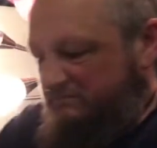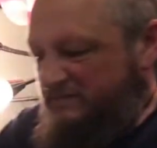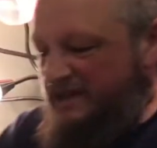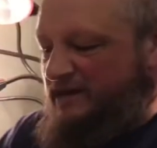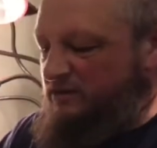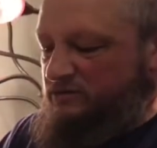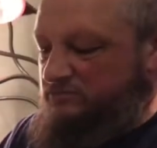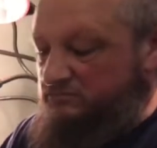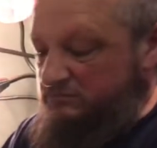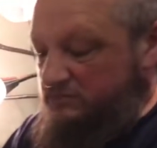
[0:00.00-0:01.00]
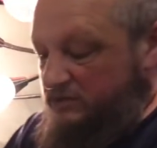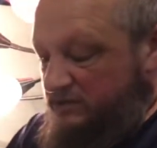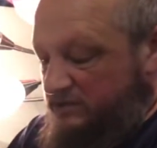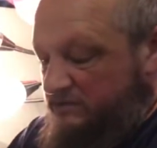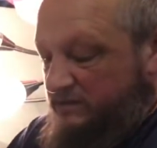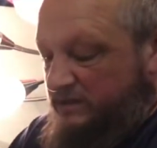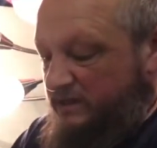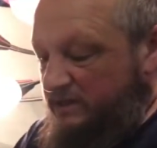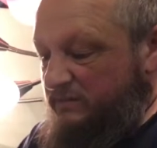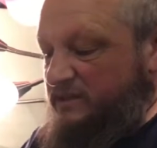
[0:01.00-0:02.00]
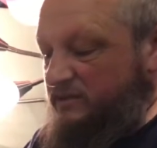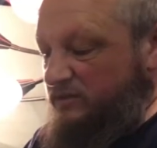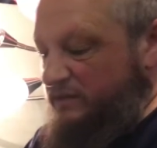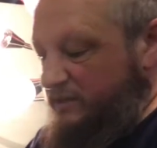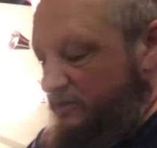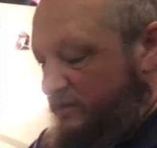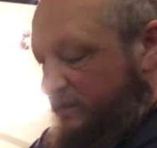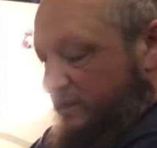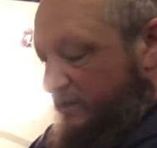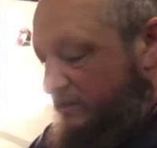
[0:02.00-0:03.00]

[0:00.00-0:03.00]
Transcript: I don't know. It just it makes it look nicer, I think.